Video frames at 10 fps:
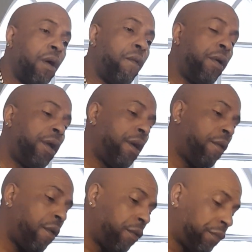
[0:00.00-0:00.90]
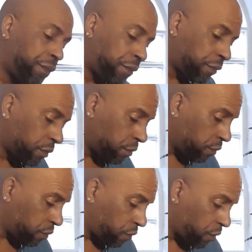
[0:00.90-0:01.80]
running around.
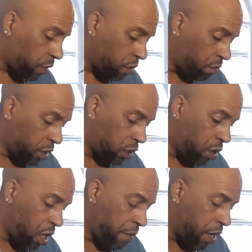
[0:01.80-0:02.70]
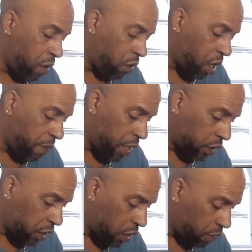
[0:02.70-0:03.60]
I sit down and I look at me and say,